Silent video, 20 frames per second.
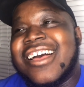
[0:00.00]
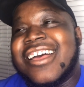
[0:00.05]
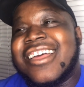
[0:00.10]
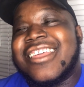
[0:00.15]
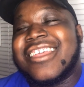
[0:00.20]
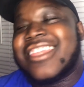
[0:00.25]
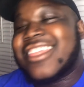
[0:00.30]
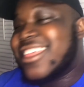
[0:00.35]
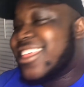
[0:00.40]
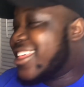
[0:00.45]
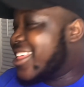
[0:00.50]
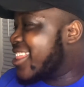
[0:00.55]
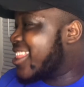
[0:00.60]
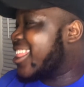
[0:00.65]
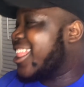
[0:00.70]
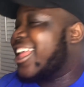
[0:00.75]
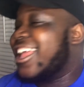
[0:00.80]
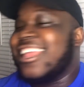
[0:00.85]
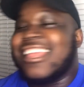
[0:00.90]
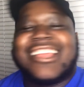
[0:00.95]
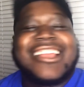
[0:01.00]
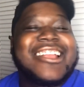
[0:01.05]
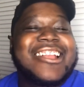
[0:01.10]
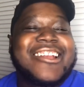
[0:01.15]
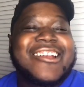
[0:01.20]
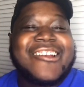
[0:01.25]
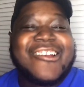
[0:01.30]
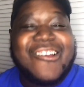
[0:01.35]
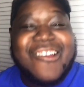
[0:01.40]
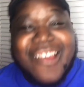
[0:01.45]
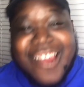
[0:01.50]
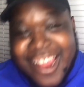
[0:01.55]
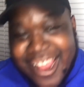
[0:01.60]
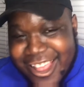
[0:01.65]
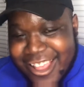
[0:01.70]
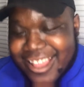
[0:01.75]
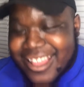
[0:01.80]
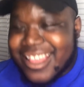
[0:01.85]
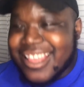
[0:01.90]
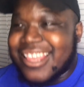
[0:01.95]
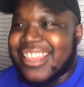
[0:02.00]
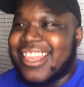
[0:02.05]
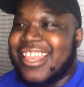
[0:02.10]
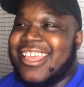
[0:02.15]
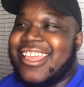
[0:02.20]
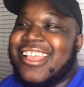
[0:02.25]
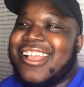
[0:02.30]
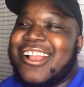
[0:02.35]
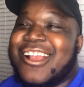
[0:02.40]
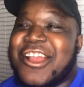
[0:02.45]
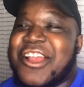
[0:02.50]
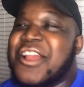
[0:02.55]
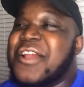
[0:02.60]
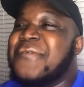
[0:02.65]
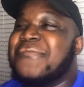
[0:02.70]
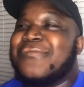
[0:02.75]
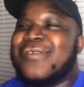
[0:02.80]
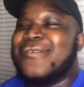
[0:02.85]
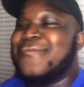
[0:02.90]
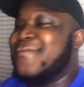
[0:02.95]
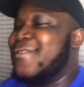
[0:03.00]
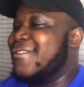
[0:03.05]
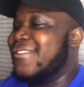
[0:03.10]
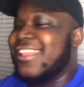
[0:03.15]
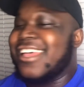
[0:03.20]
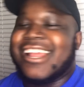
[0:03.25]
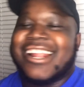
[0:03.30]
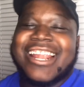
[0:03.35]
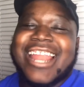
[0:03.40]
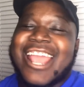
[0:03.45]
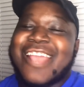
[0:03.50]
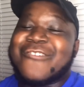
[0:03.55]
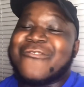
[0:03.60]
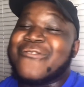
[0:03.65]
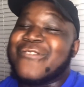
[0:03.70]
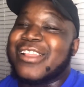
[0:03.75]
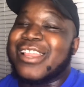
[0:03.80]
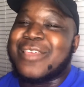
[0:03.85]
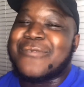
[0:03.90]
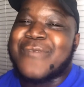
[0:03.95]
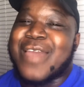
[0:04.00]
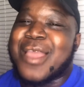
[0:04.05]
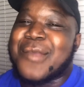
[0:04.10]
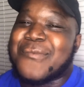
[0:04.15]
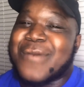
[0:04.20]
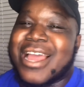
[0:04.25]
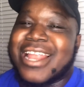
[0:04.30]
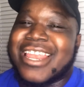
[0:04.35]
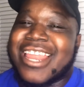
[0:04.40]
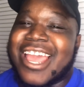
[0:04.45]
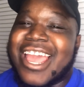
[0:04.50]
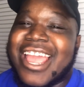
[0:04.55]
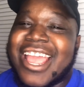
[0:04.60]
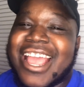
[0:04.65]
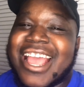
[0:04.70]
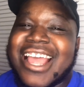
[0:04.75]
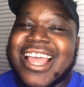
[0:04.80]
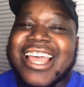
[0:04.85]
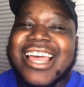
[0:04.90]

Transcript: she is like crazy. Like her and Momo, like they really make my day.